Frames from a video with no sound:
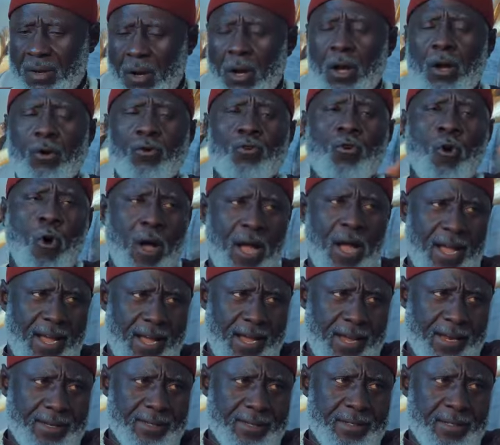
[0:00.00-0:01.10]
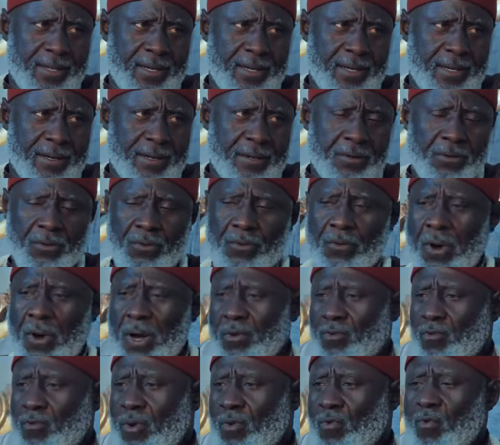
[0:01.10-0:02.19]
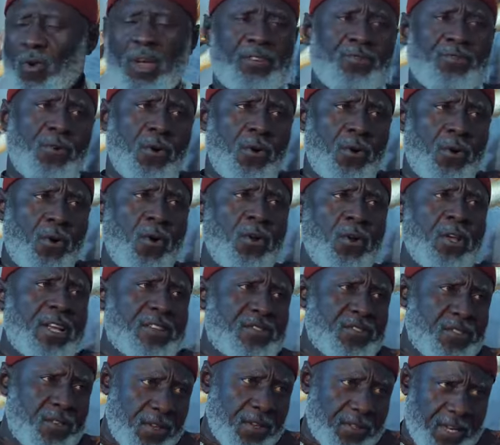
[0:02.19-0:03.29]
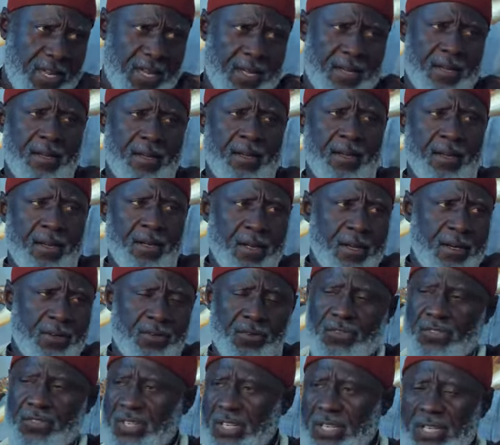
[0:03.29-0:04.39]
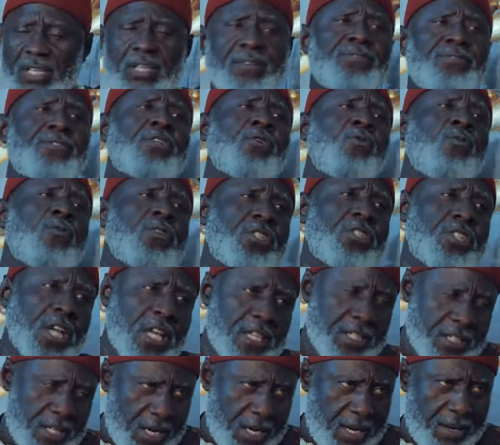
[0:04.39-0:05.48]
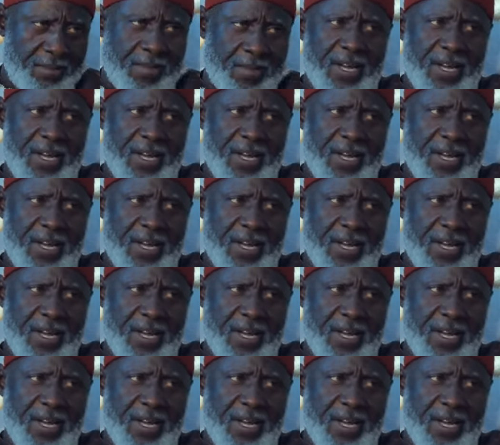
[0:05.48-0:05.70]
Well, go ahead while we wait for Koye's daughter to see if she will change her